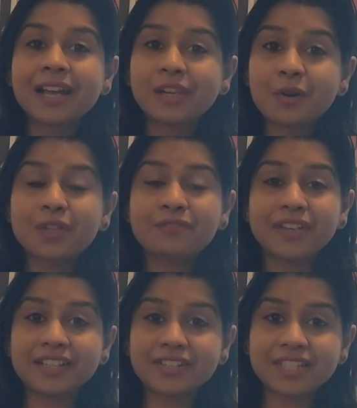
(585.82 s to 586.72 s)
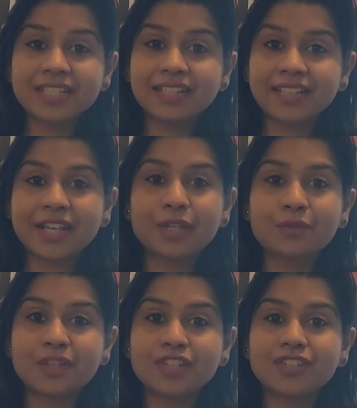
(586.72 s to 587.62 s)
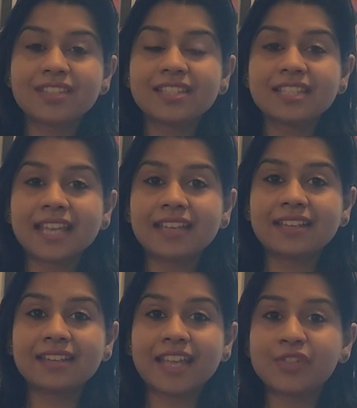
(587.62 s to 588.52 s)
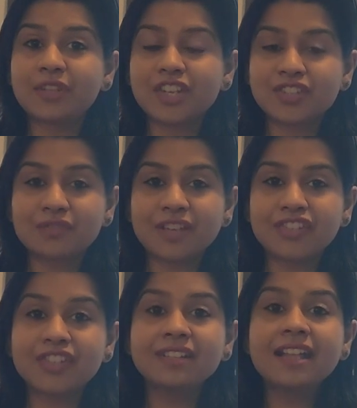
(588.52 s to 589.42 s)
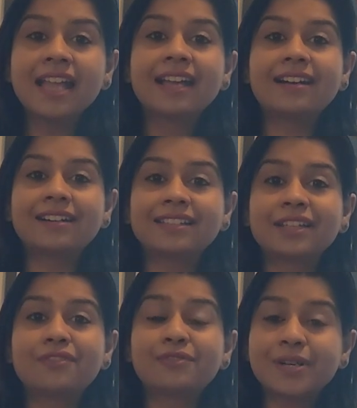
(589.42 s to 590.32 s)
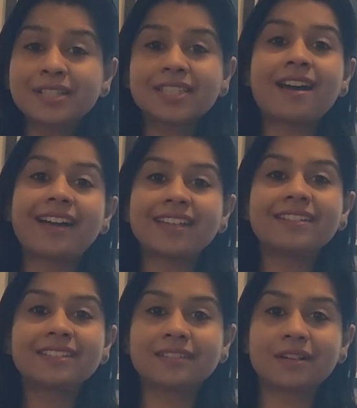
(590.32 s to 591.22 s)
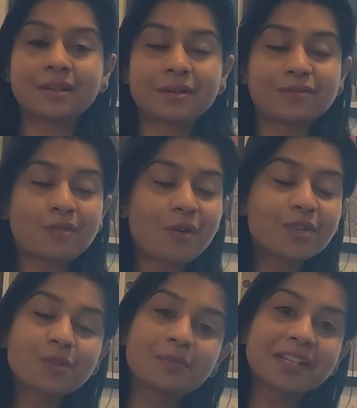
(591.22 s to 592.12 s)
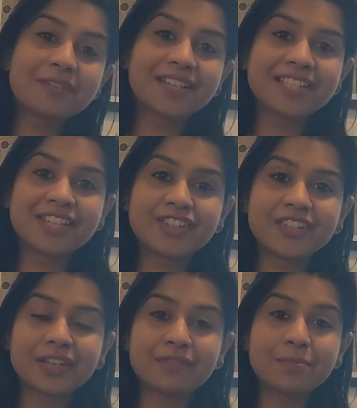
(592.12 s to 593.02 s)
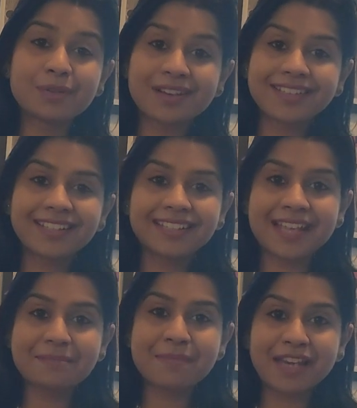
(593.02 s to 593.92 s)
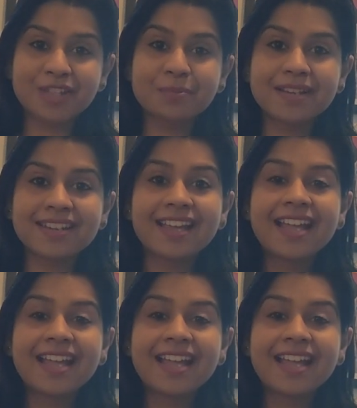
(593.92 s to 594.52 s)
lot of interesting tech innovations in education venture. The first hire for Global Governance Initiative in product and tech management